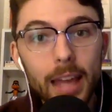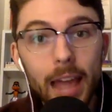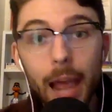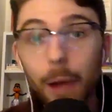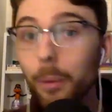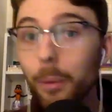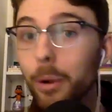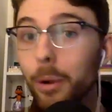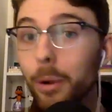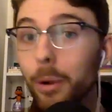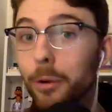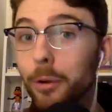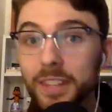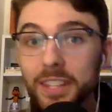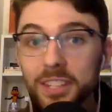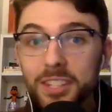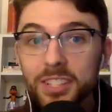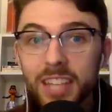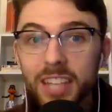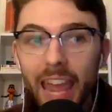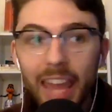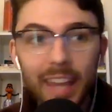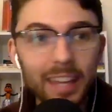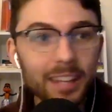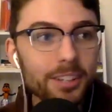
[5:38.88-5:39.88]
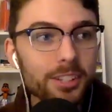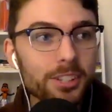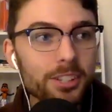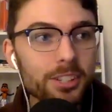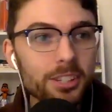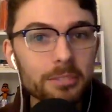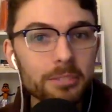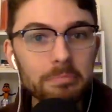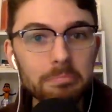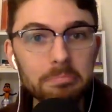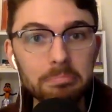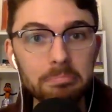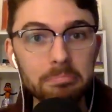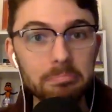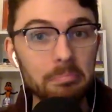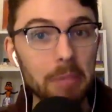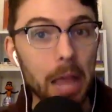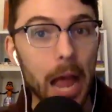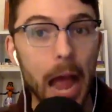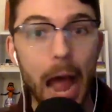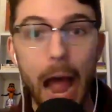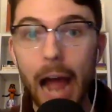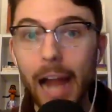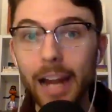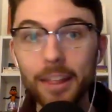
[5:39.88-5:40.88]
However, in this case,
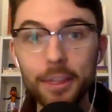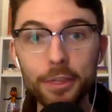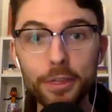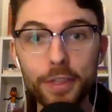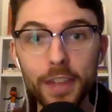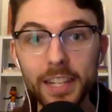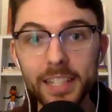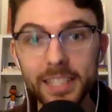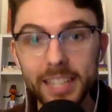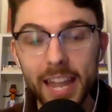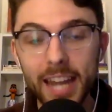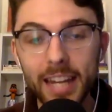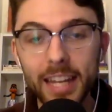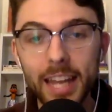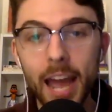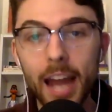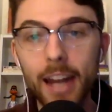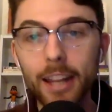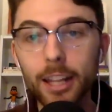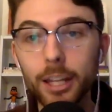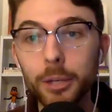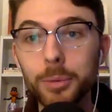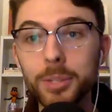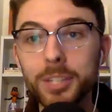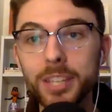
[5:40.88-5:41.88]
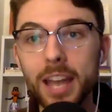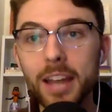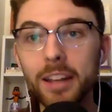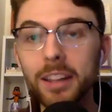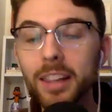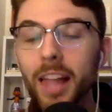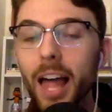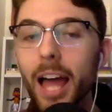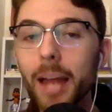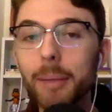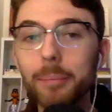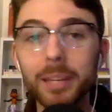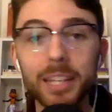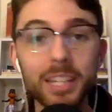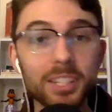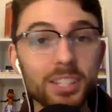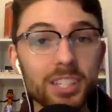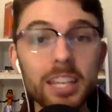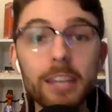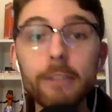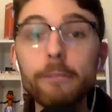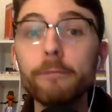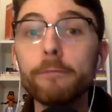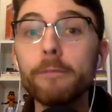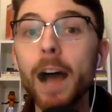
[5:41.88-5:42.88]
I didn't think Dan Connolly was out of line because
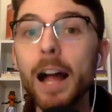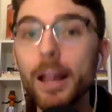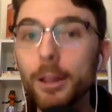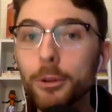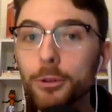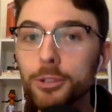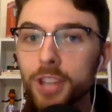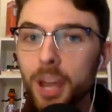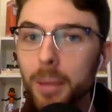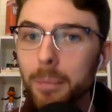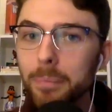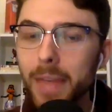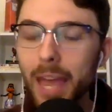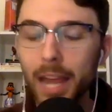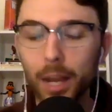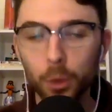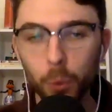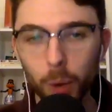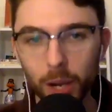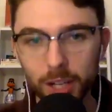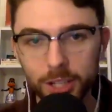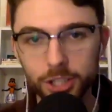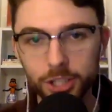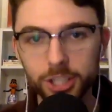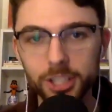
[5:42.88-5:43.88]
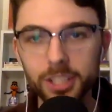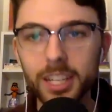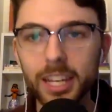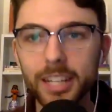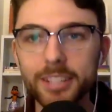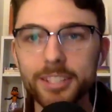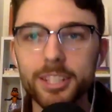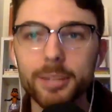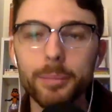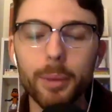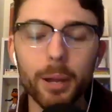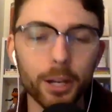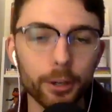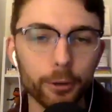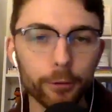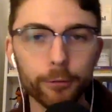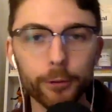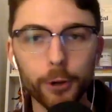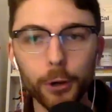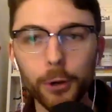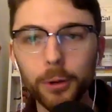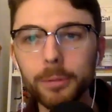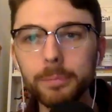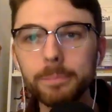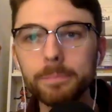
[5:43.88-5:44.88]
he follows up that question, gets the
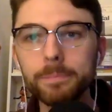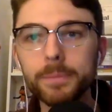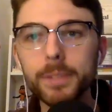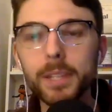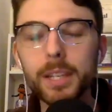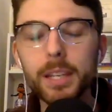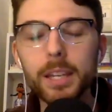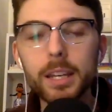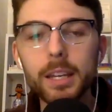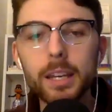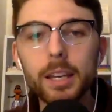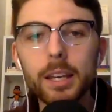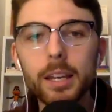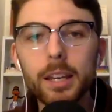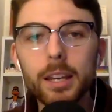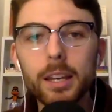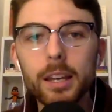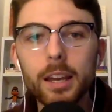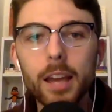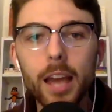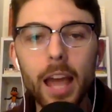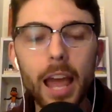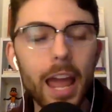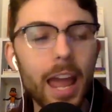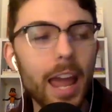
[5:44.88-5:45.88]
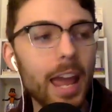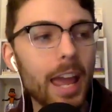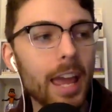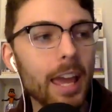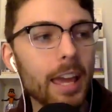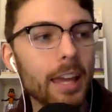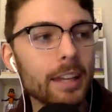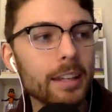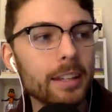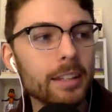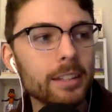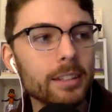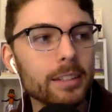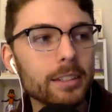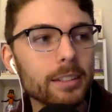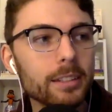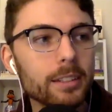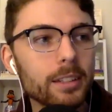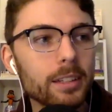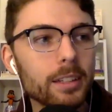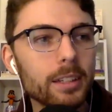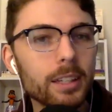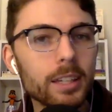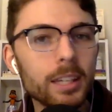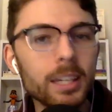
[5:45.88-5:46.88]
microphone, and
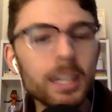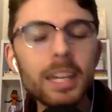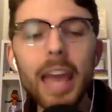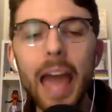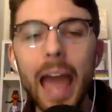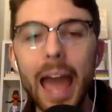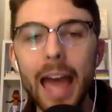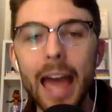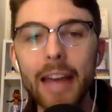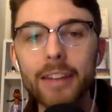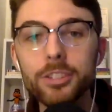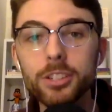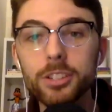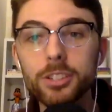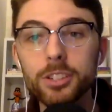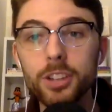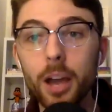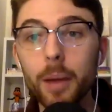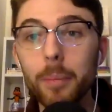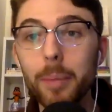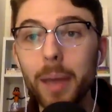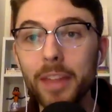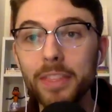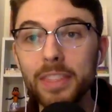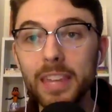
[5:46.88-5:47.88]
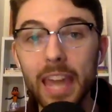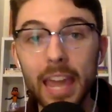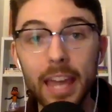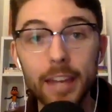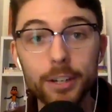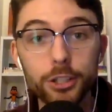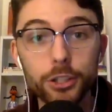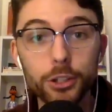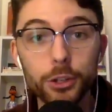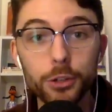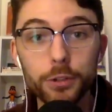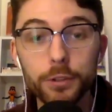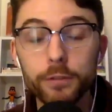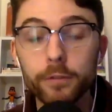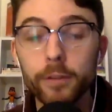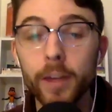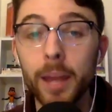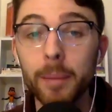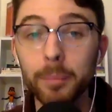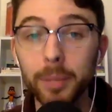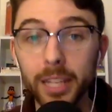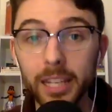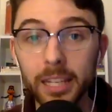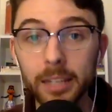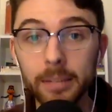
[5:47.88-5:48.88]
he asks about the Angelos
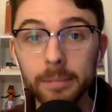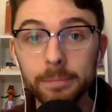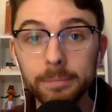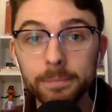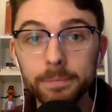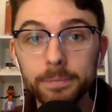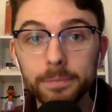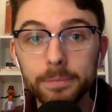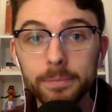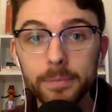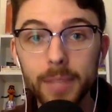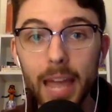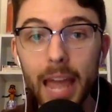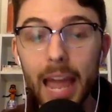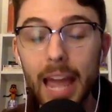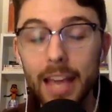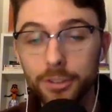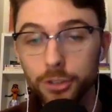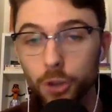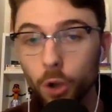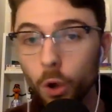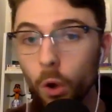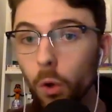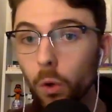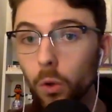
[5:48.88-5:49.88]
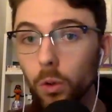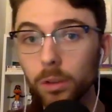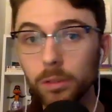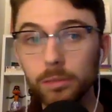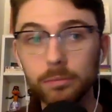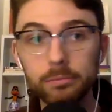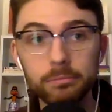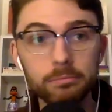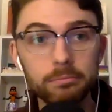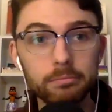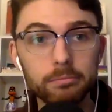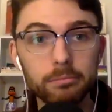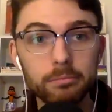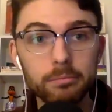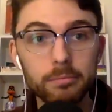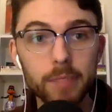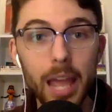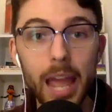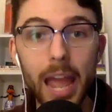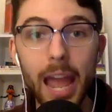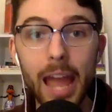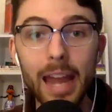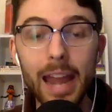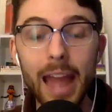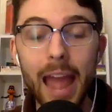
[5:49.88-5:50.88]
family as a whole
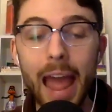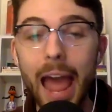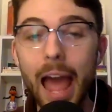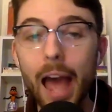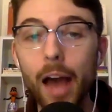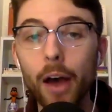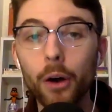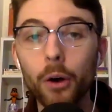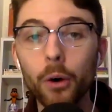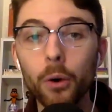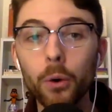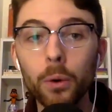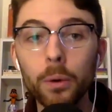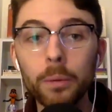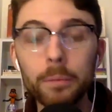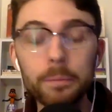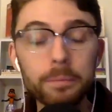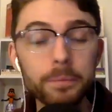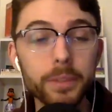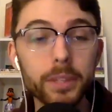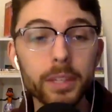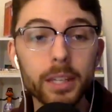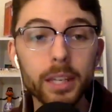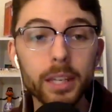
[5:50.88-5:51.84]
and how